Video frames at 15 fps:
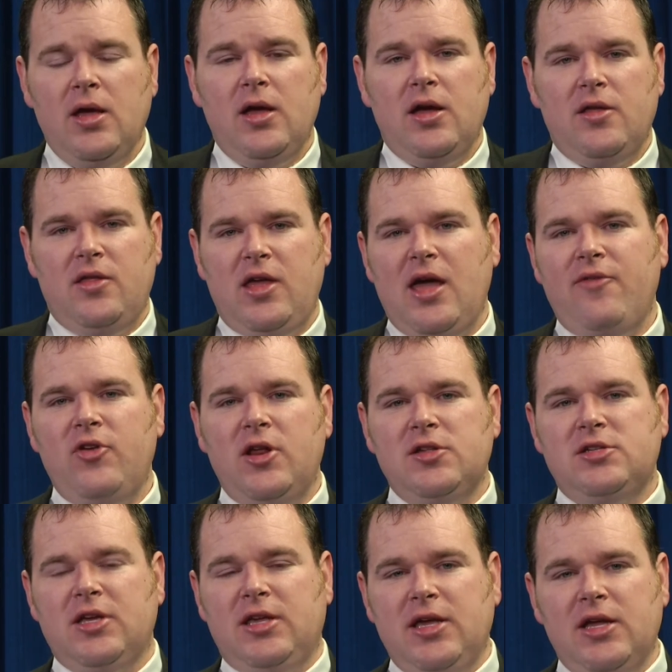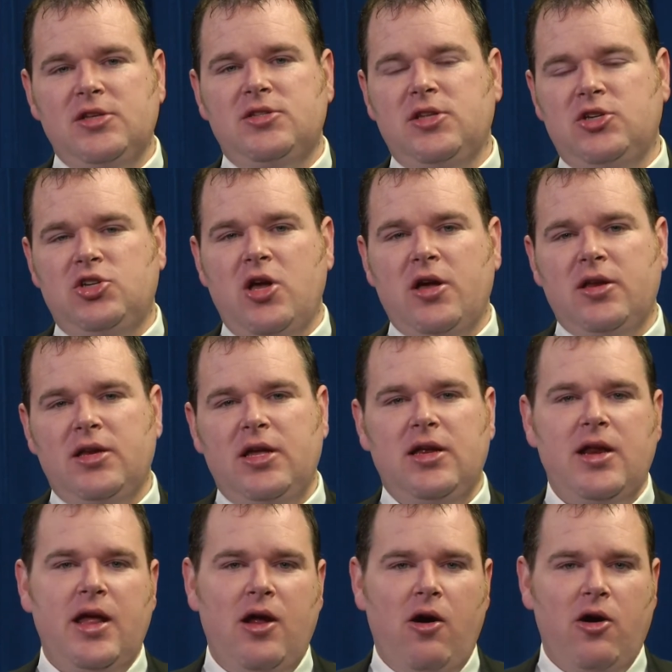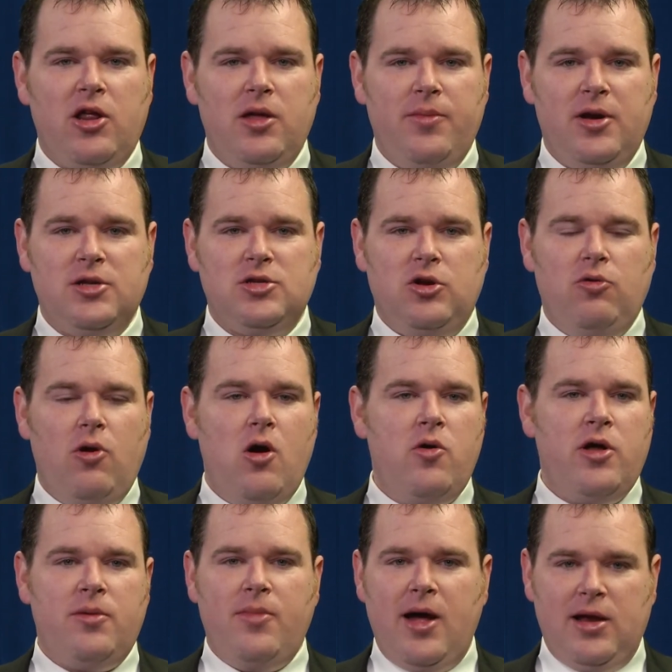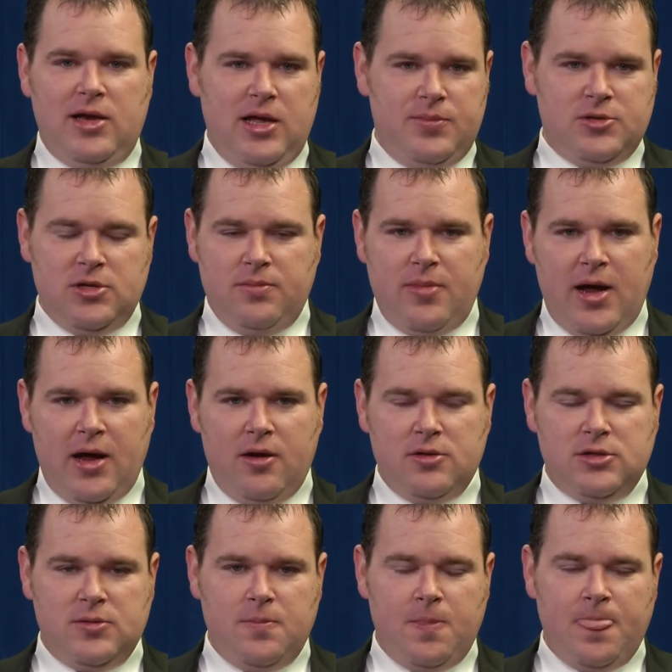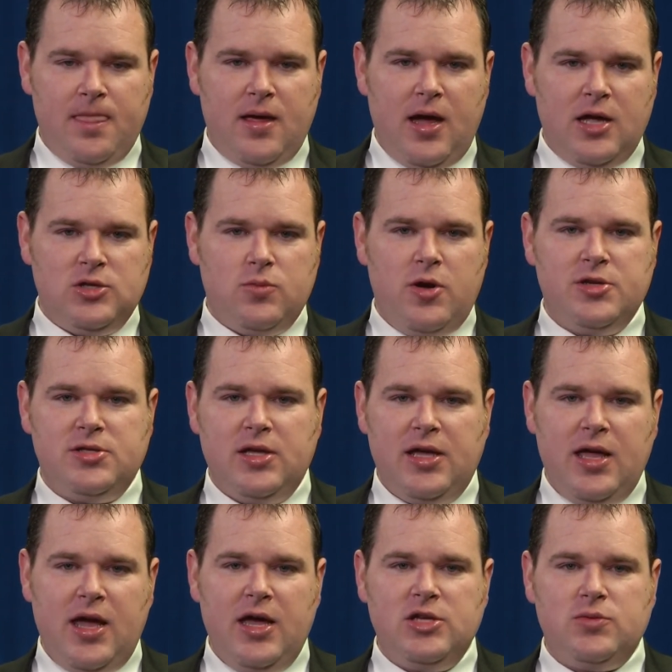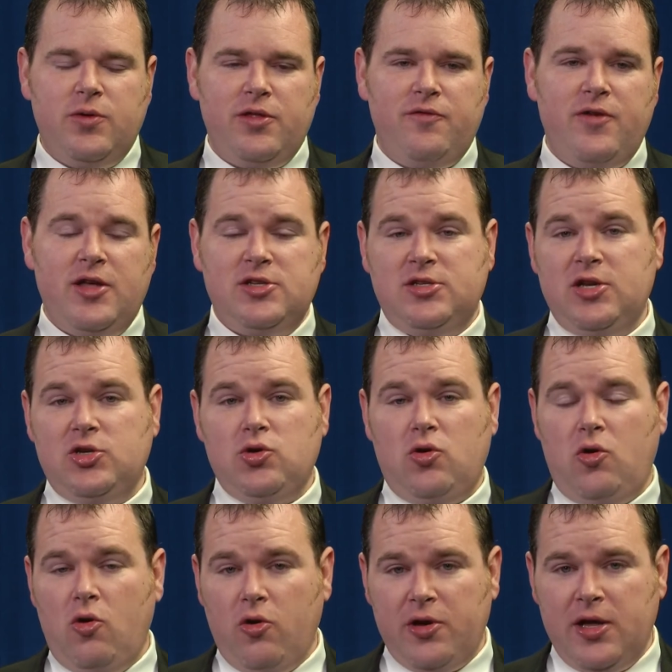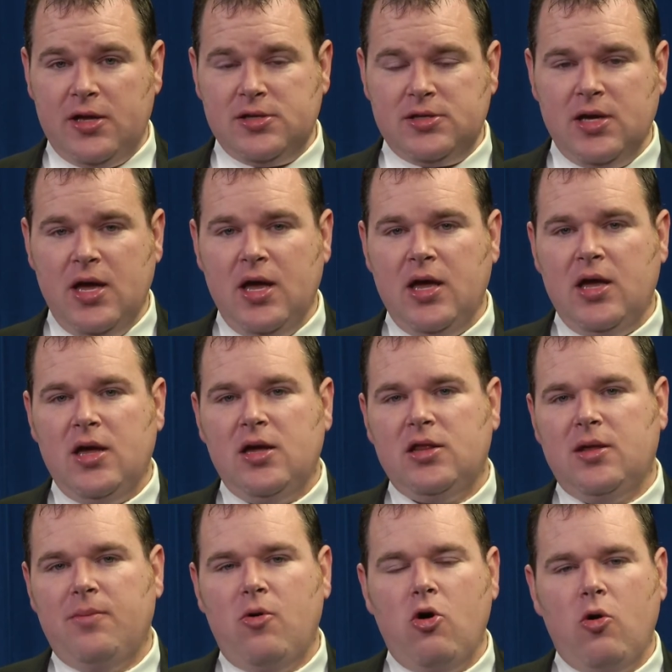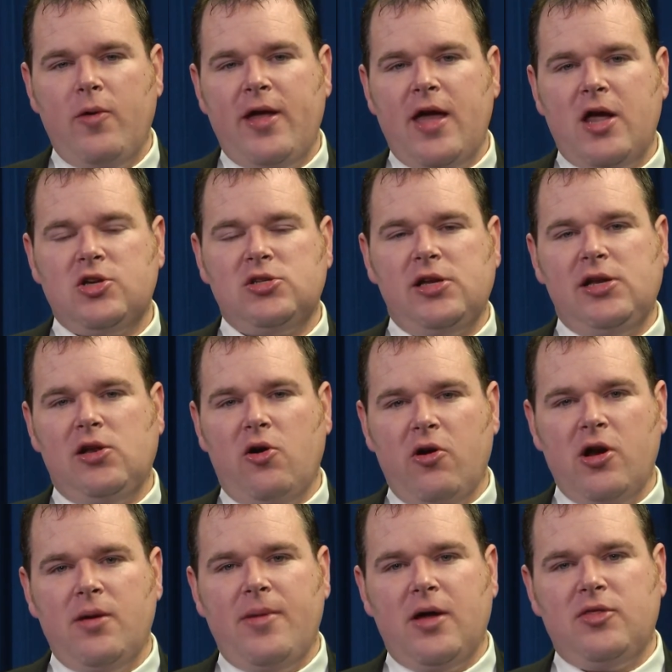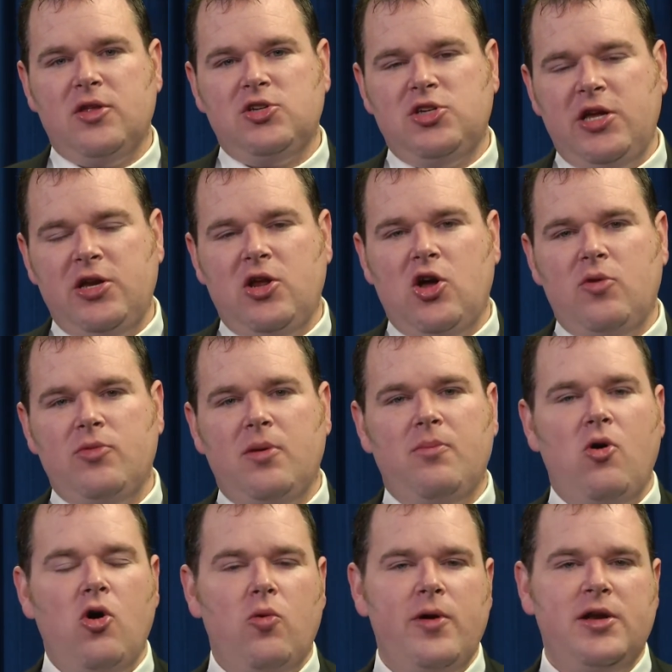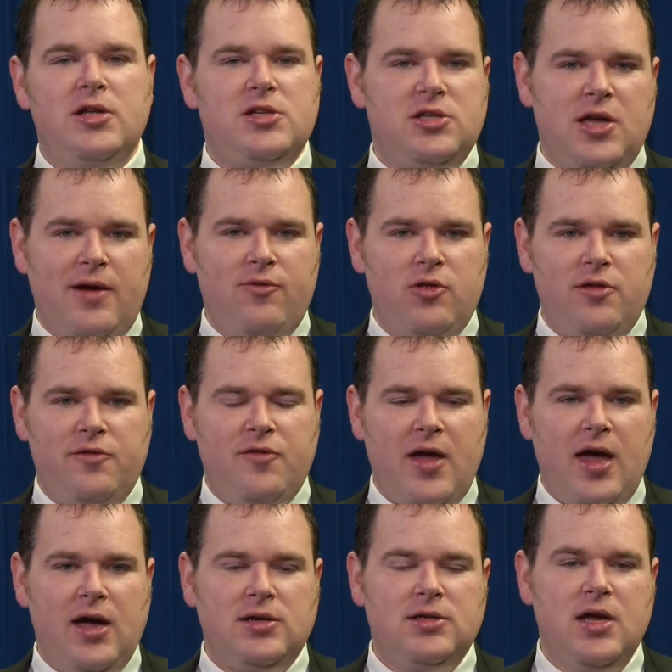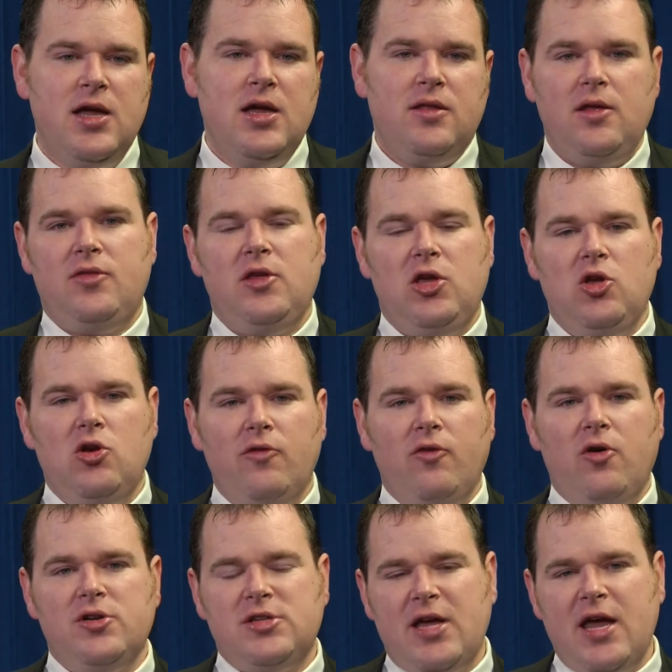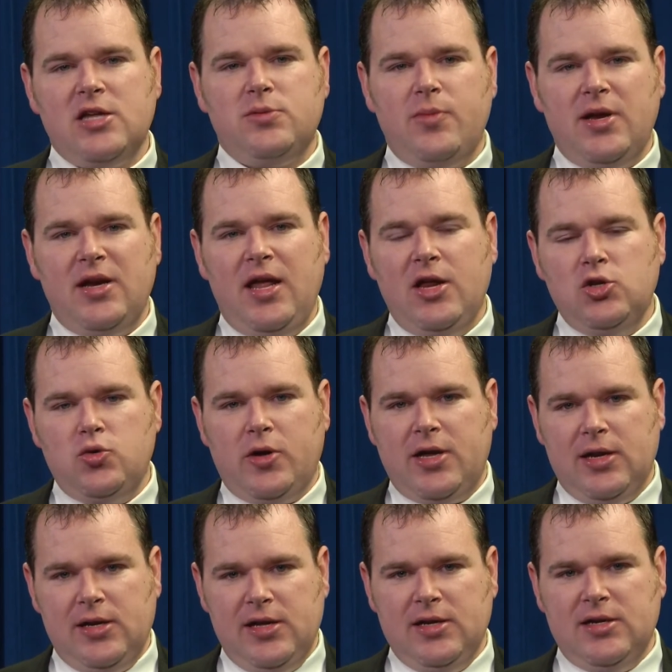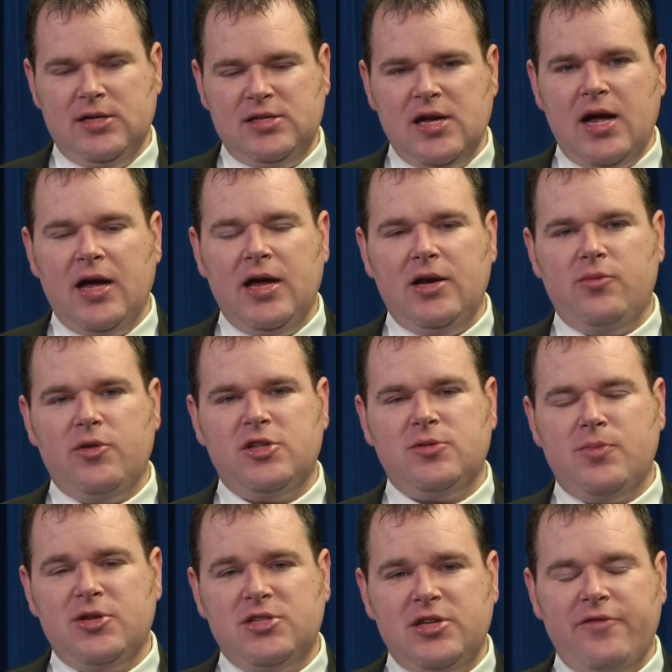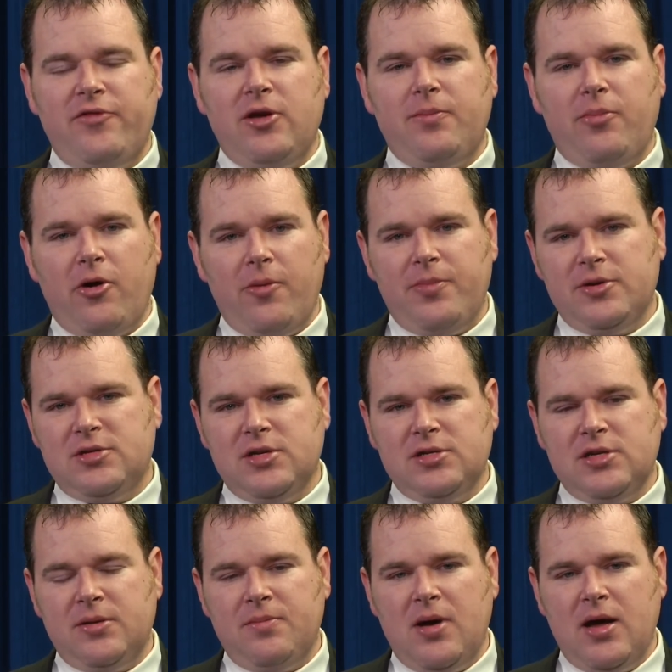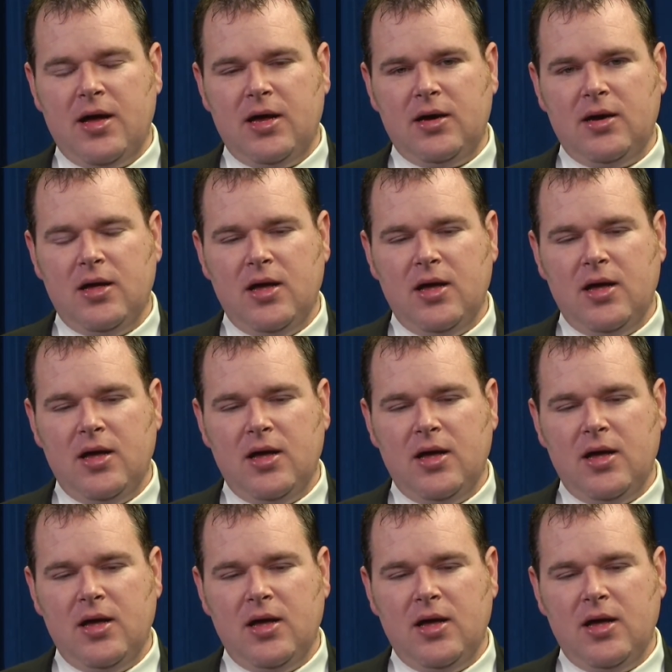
The evidence against the junk DNA argument is growing by leaps and bounds. As was the case with vestigial organs, the more we actually learn about the genome, the more we discover the fact that the universe has been intricately designed with specific purposes in mind.